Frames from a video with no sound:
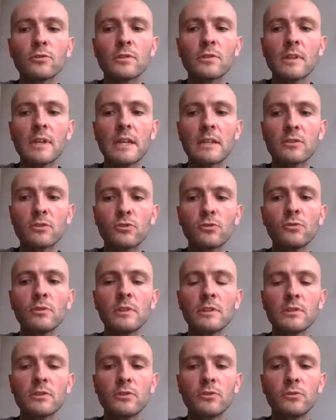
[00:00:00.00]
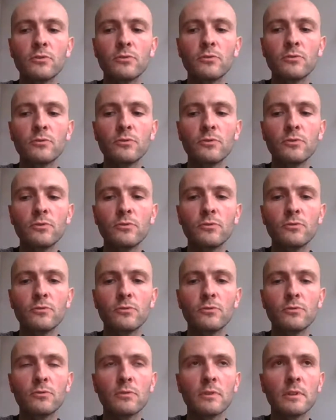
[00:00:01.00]
As soon as
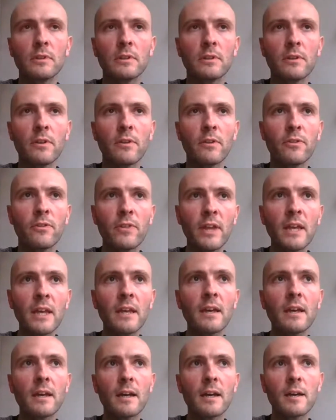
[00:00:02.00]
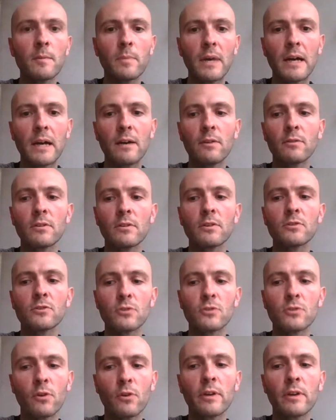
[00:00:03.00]
you think about
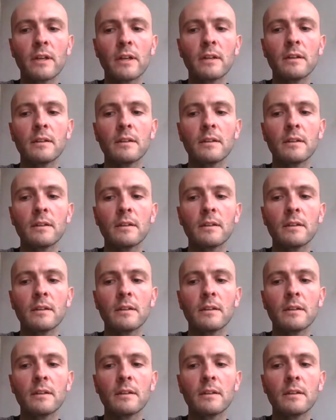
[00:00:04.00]
storing